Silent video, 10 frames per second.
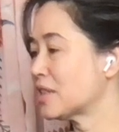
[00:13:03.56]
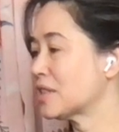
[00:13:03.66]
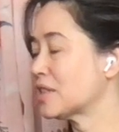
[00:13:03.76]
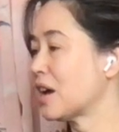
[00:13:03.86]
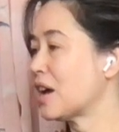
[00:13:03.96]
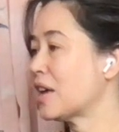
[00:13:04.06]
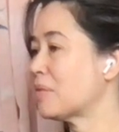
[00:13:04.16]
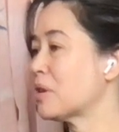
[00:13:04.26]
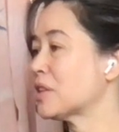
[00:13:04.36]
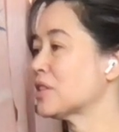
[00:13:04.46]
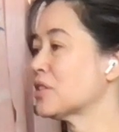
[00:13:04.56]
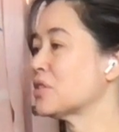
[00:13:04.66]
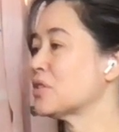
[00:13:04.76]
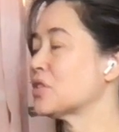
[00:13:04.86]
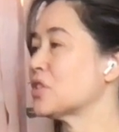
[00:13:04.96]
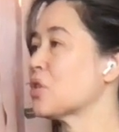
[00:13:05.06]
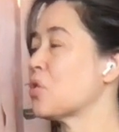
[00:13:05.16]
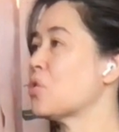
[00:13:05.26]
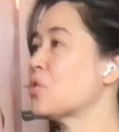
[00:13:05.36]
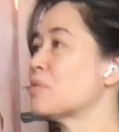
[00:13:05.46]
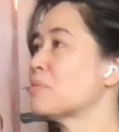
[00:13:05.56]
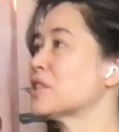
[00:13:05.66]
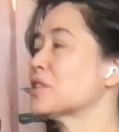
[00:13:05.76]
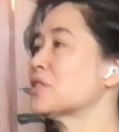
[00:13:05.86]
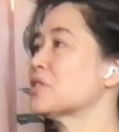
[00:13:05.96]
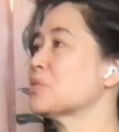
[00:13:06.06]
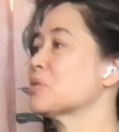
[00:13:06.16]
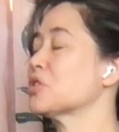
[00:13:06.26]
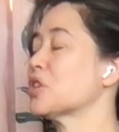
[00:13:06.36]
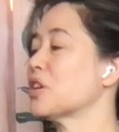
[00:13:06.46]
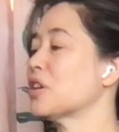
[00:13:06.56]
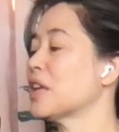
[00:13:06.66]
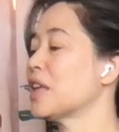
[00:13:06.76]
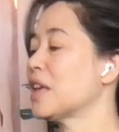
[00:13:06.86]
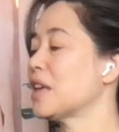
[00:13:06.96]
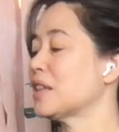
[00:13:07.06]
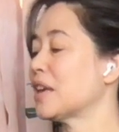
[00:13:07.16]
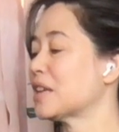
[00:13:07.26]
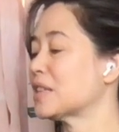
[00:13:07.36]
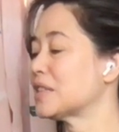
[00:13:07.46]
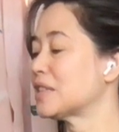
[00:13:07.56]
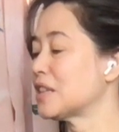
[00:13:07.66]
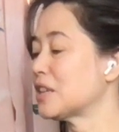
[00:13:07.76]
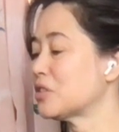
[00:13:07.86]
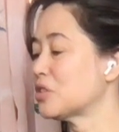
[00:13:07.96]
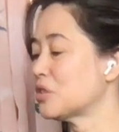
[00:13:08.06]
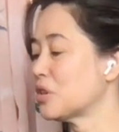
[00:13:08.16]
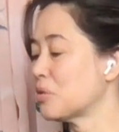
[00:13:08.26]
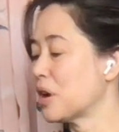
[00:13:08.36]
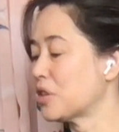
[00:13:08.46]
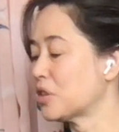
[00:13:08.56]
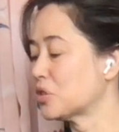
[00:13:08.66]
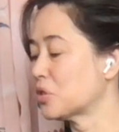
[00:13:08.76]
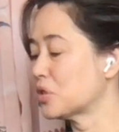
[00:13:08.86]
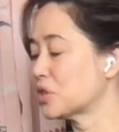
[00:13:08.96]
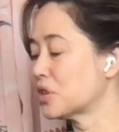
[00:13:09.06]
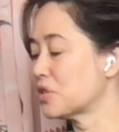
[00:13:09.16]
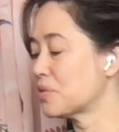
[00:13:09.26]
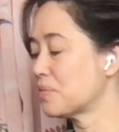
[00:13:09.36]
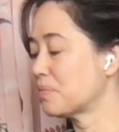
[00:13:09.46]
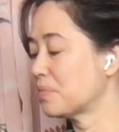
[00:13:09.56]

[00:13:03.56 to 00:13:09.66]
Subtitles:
as the side muscles, the core muscles, which are like a cylinder around the torso.